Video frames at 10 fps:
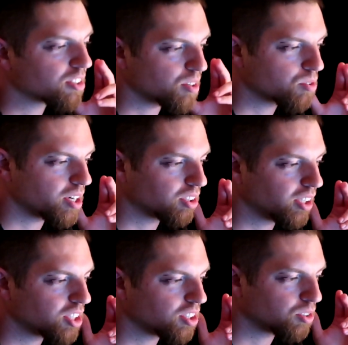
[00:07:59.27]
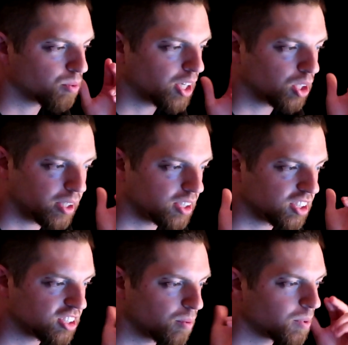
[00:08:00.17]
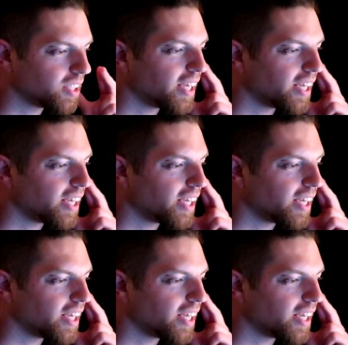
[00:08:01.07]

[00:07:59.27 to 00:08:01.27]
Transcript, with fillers: Some translations read crazy summer